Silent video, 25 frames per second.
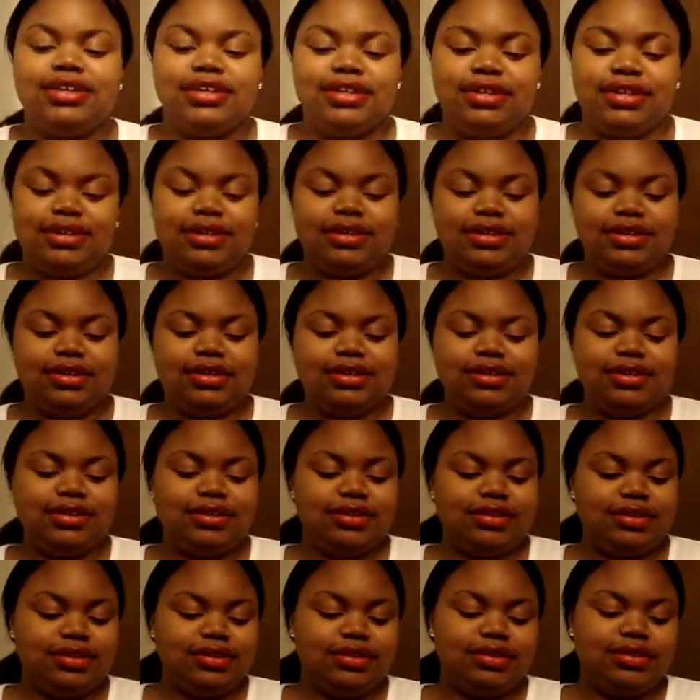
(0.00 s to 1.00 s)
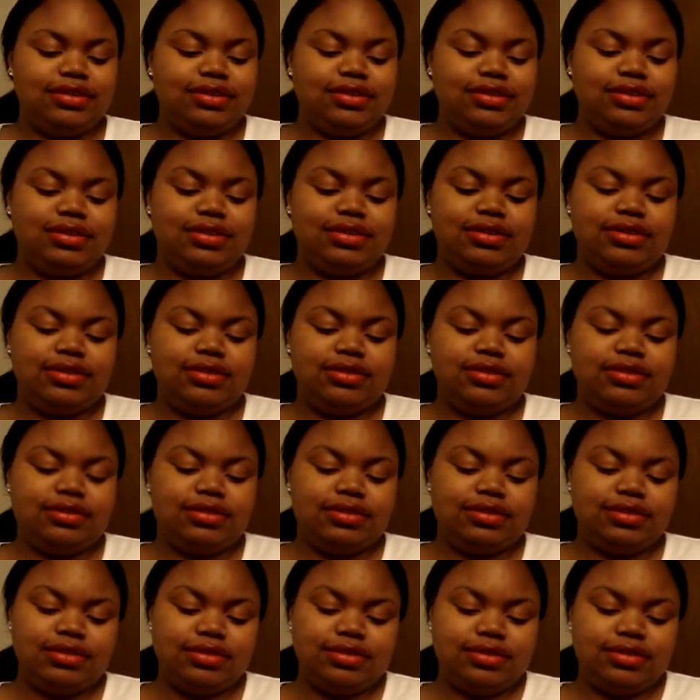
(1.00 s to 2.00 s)

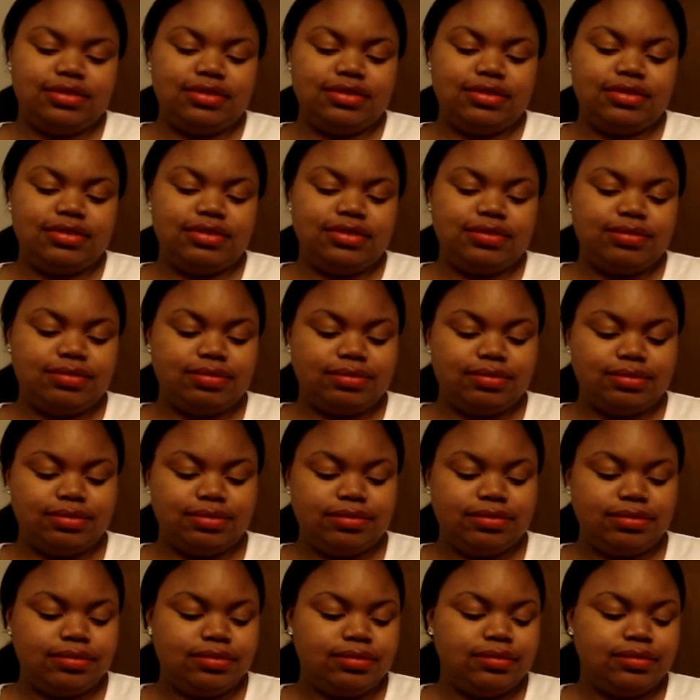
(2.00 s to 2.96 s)
Nobody speaks.